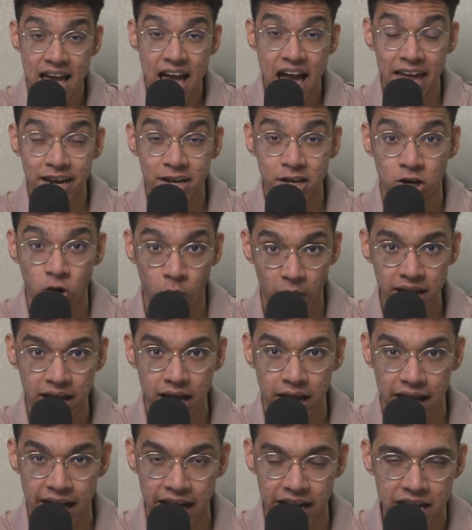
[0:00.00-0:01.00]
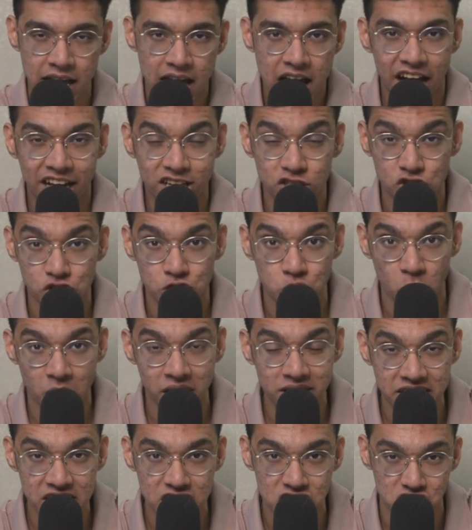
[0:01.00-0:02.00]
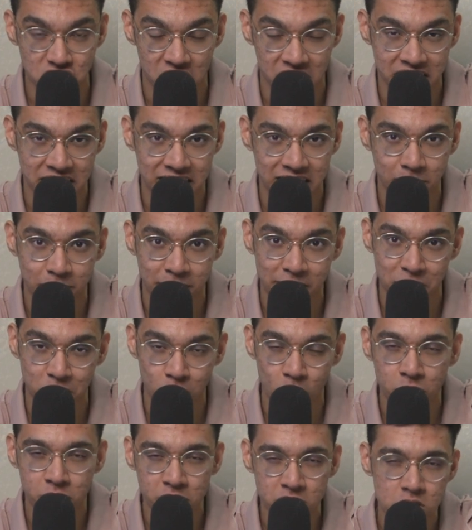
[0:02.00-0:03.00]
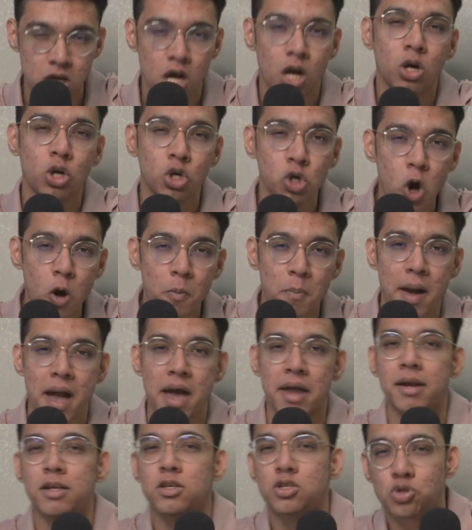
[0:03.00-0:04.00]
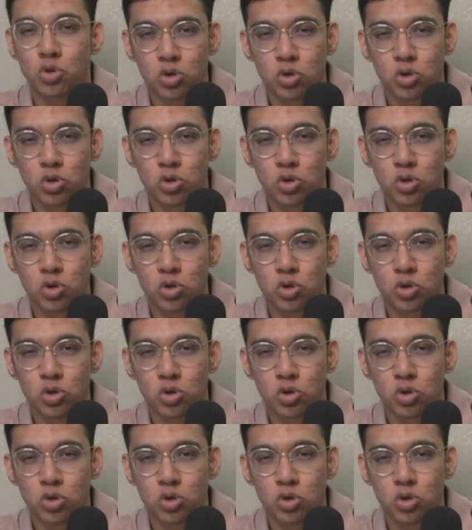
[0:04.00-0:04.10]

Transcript: and going ahead and showing these shiny debate trophies to your parents,